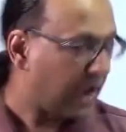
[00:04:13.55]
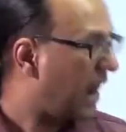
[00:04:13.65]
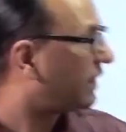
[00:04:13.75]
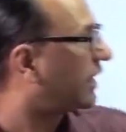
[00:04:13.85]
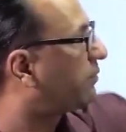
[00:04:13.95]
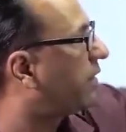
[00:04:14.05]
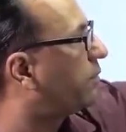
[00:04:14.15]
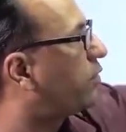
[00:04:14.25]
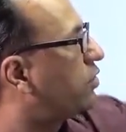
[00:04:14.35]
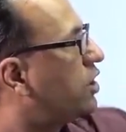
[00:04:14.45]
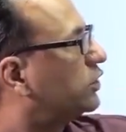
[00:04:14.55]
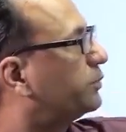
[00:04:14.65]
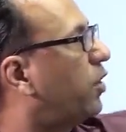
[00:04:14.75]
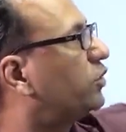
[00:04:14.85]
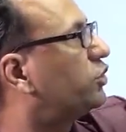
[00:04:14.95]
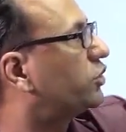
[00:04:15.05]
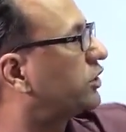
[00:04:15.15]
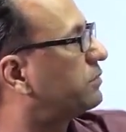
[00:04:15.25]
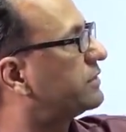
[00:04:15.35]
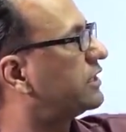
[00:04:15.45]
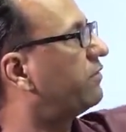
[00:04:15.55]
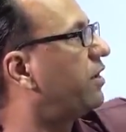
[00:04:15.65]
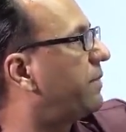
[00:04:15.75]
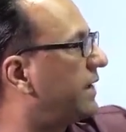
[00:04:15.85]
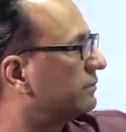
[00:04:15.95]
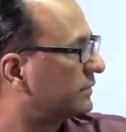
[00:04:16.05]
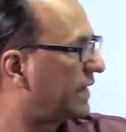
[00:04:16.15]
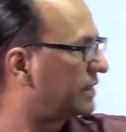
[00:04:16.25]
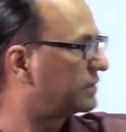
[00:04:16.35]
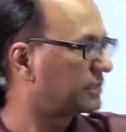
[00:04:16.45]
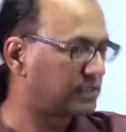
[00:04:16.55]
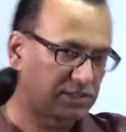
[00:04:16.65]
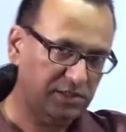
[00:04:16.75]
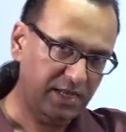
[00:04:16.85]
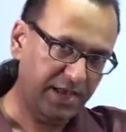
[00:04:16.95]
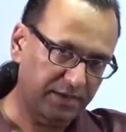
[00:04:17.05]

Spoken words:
And that bulbospongiosus muscle will be inserted